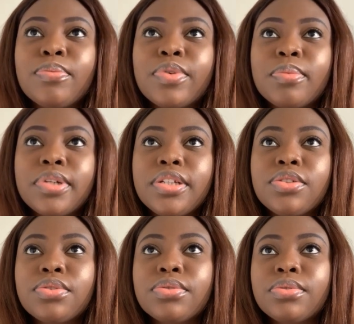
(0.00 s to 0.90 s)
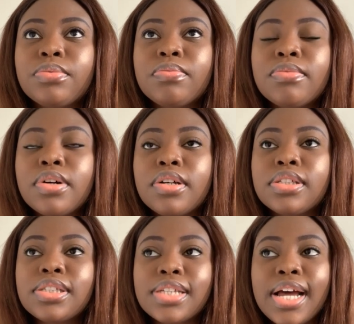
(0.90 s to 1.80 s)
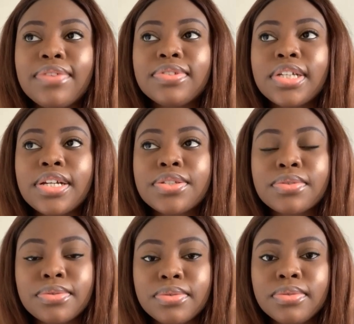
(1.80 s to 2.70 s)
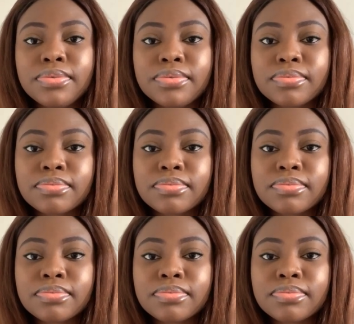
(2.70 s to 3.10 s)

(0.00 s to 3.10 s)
probably 2 months after school,